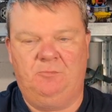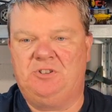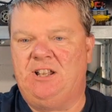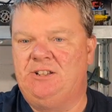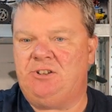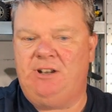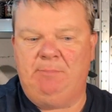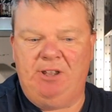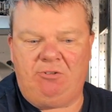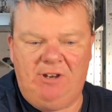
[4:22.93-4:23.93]
was that a tiny
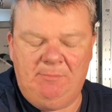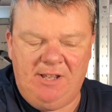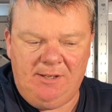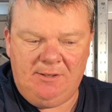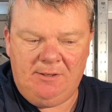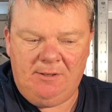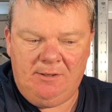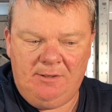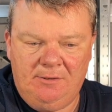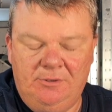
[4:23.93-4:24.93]
bit of creep there?
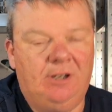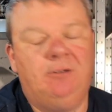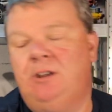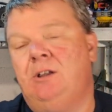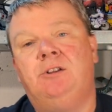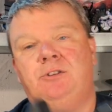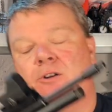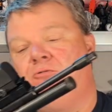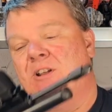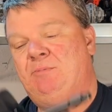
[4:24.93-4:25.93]
No
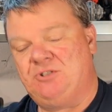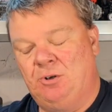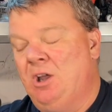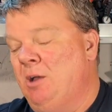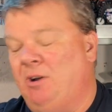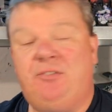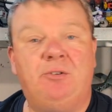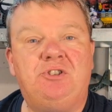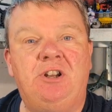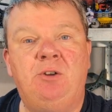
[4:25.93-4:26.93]
creep at all. But I
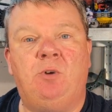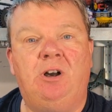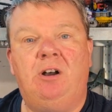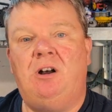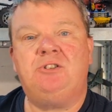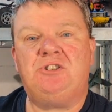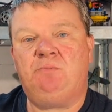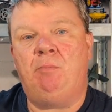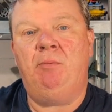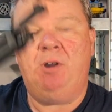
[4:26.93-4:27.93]
thought, you know what? I'll just
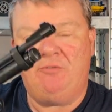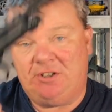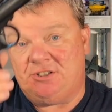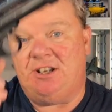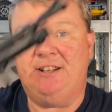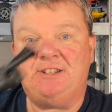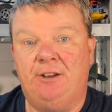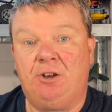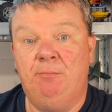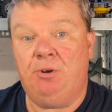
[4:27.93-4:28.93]
swap them over because at least then
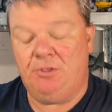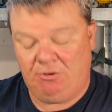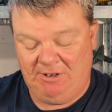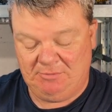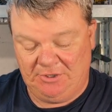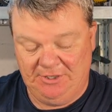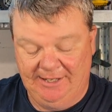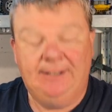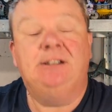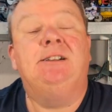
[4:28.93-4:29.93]
I can put the grips on
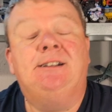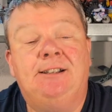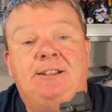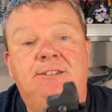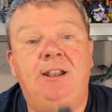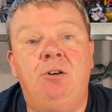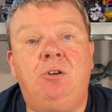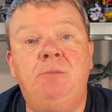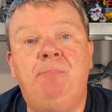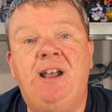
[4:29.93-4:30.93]
there. They're
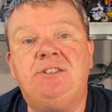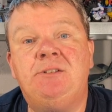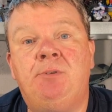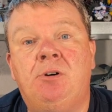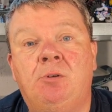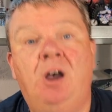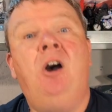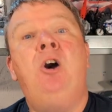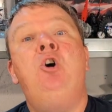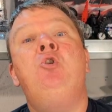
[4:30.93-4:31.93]
not compatible.
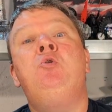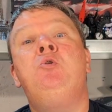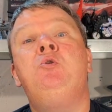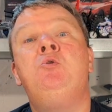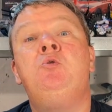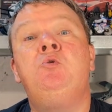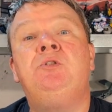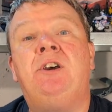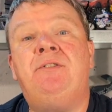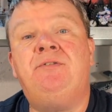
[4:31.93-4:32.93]

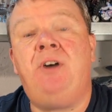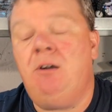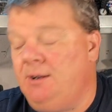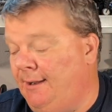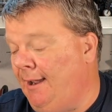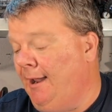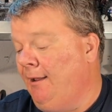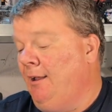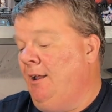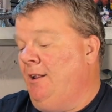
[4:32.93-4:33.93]
Who'd have thunk it?
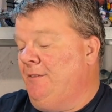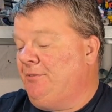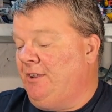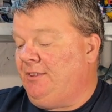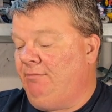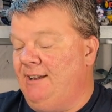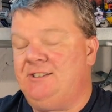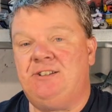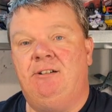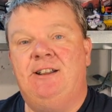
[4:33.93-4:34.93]
The
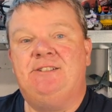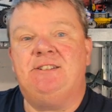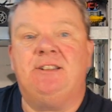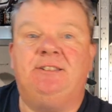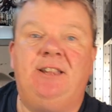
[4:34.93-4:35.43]
thread sizes are